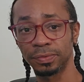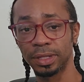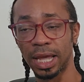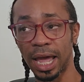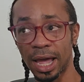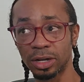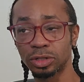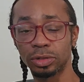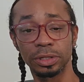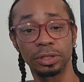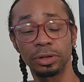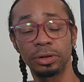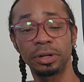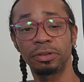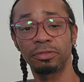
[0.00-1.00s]
actually
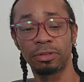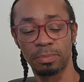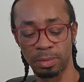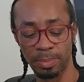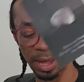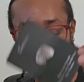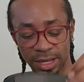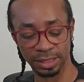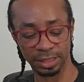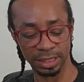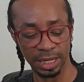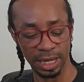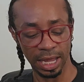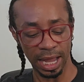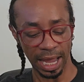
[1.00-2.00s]
learning from the past.
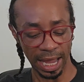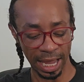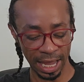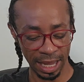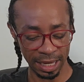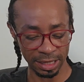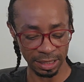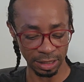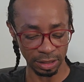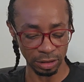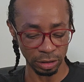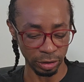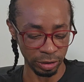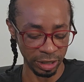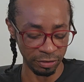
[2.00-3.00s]
And
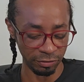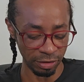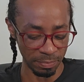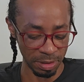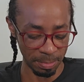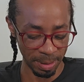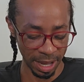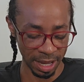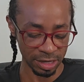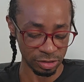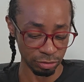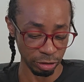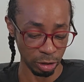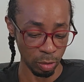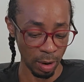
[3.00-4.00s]
learning from the
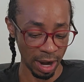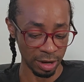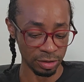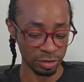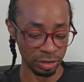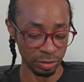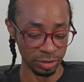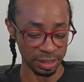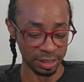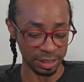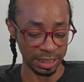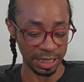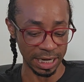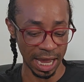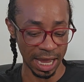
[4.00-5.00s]
past requires you to
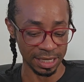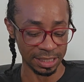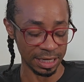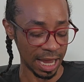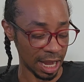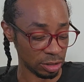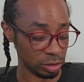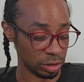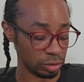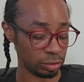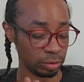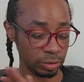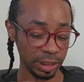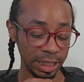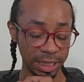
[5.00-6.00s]
see it as it actually
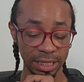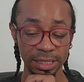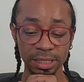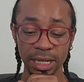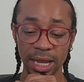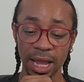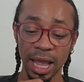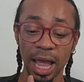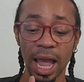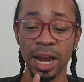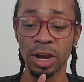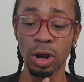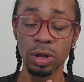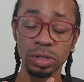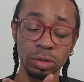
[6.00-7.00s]
truly is. And
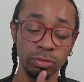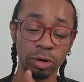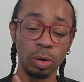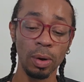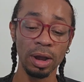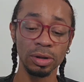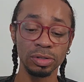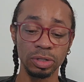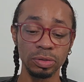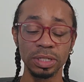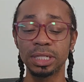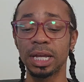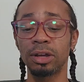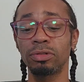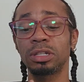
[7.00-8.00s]
it also requires you to
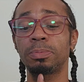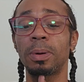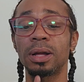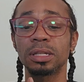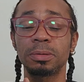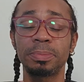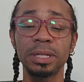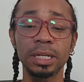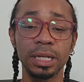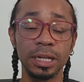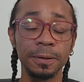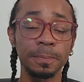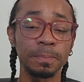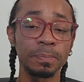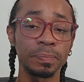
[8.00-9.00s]
take
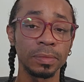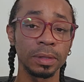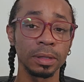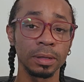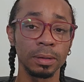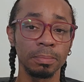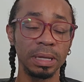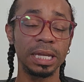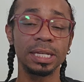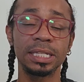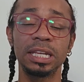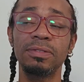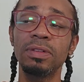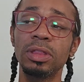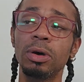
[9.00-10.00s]
responsibility. Because
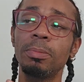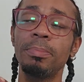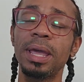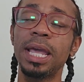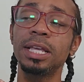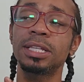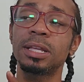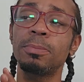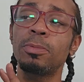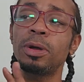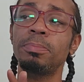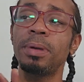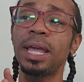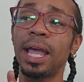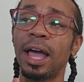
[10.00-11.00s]
even though
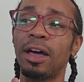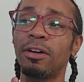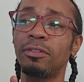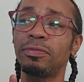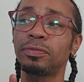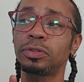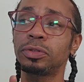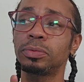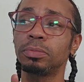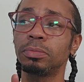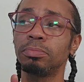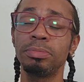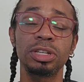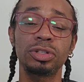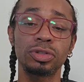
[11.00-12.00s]
someone may have
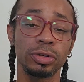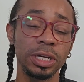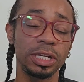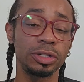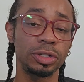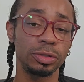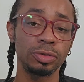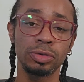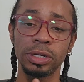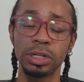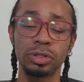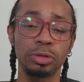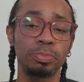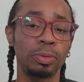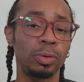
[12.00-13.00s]
mistreated you,
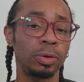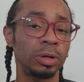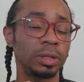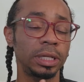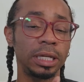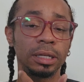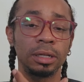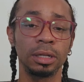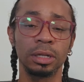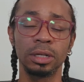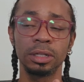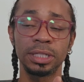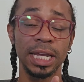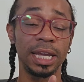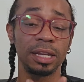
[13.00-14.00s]
treated you poorly,
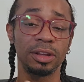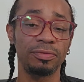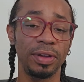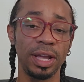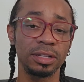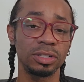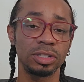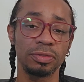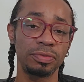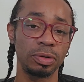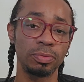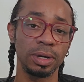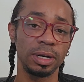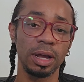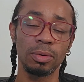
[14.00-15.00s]
taken advantage of you,
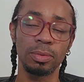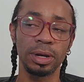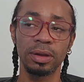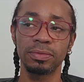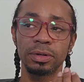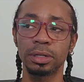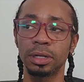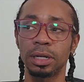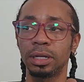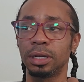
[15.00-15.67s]
whatnot, whatever,